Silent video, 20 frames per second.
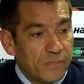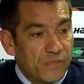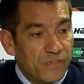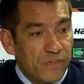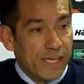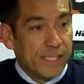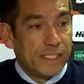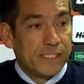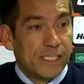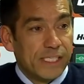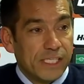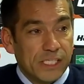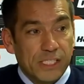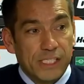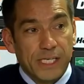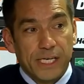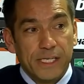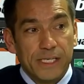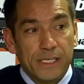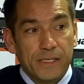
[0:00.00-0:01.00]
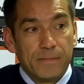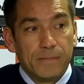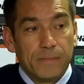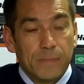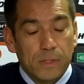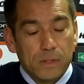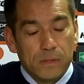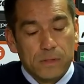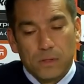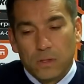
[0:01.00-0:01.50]
fans in the
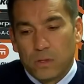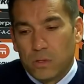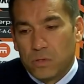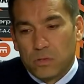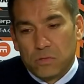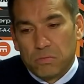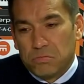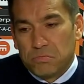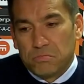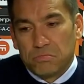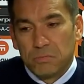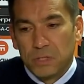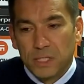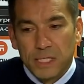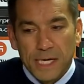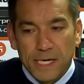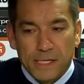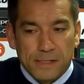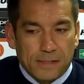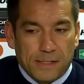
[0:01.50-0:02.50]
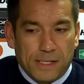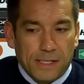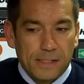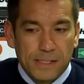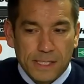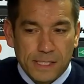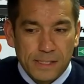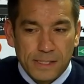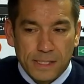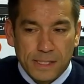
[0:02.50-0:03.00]
stadium. So yeah,
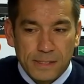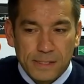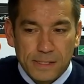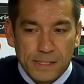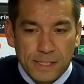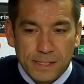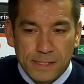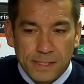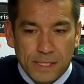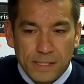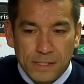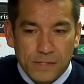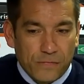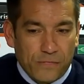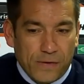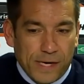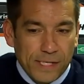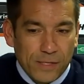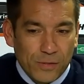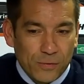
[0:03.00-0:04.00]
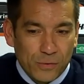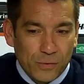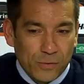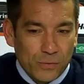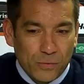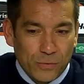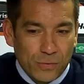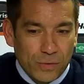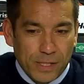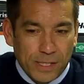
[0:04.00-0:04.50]
it's a final
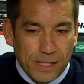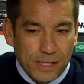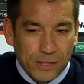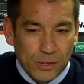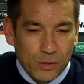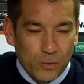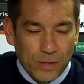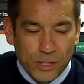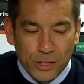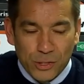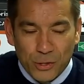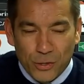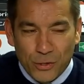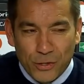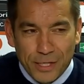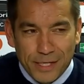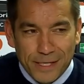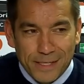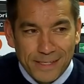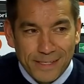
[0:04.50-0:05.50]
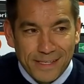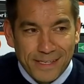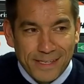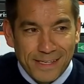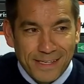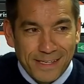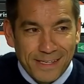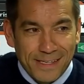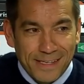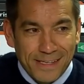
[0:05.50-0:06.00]
to enjoy and
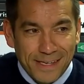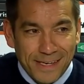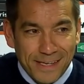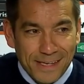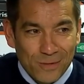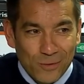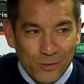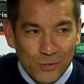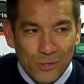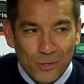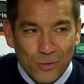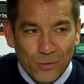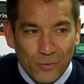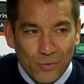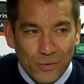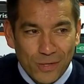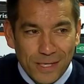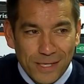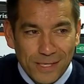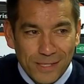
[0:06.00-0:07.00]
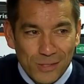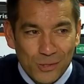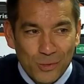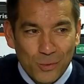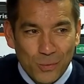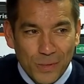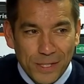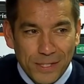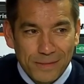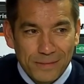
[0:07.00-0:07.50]
also to
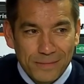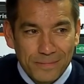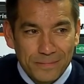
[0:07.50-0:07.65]
win.